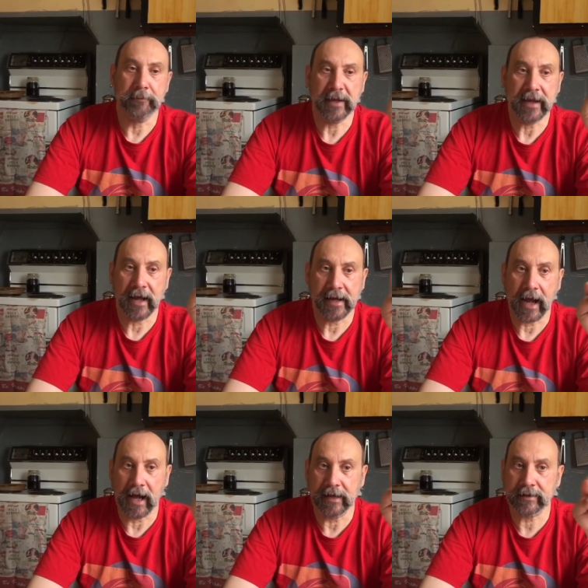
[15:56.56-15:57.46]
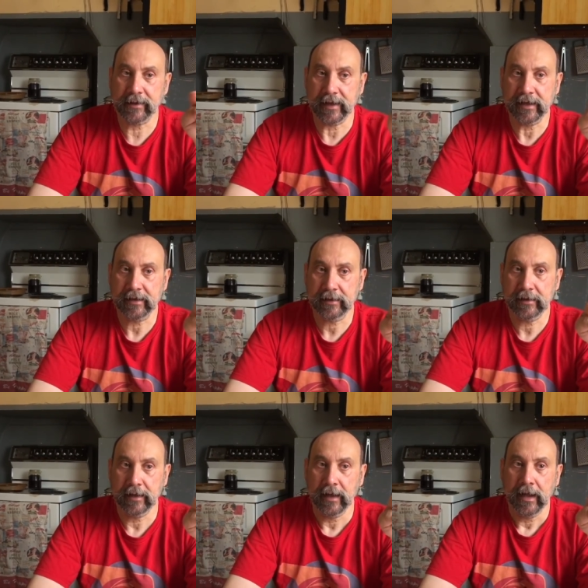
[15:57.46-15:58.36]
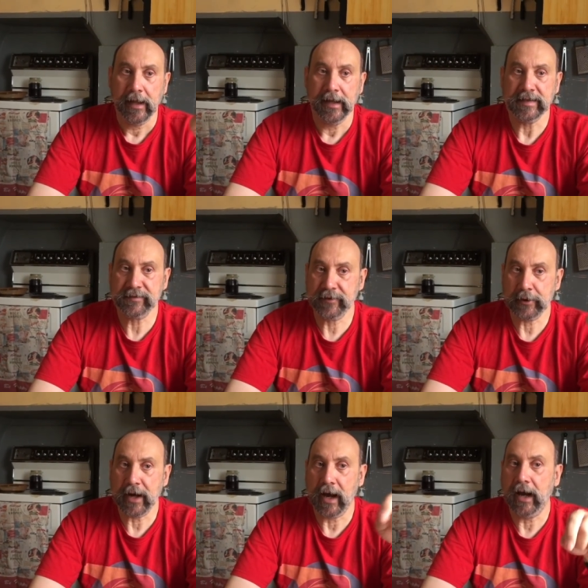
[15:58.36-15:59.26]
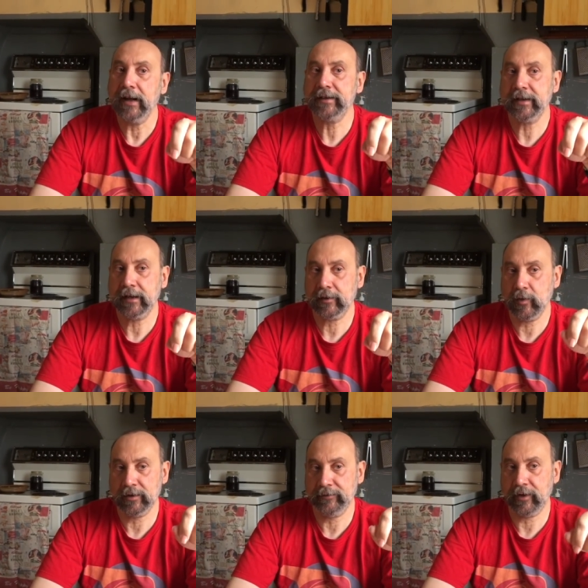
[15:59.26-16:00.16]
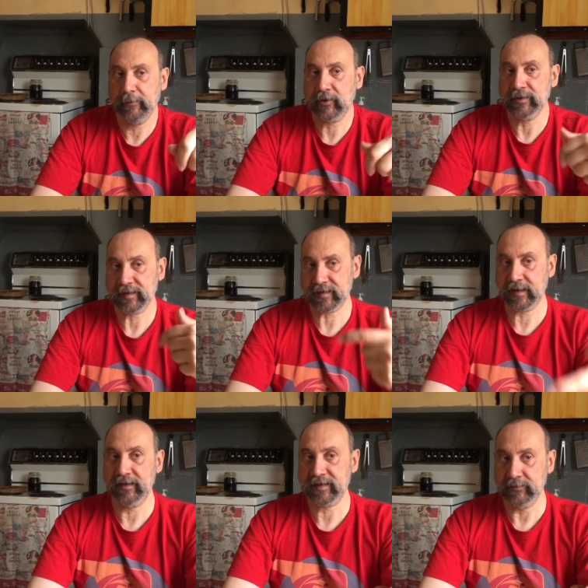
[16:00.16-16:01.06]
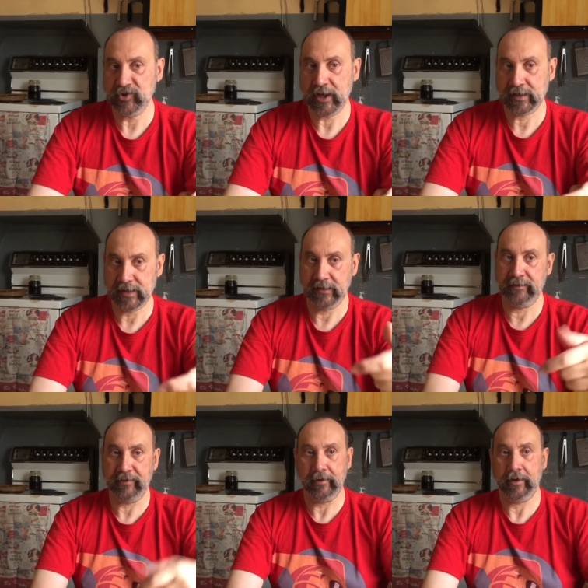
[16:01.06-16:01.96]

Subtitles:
big A art thing is very hard to quantify because it's so subjective.